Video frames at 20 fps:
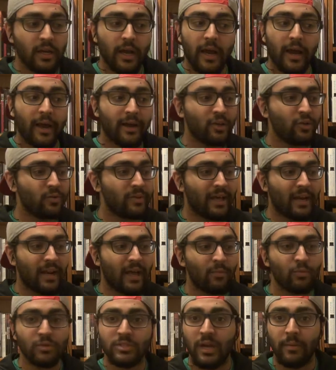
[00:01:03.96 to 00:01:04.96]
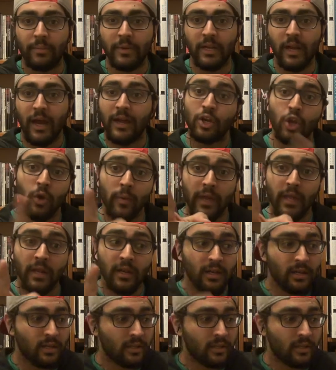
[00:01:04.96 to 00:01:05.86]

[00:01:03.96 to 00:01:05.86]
Nah, I knew that line was coming. I knew it.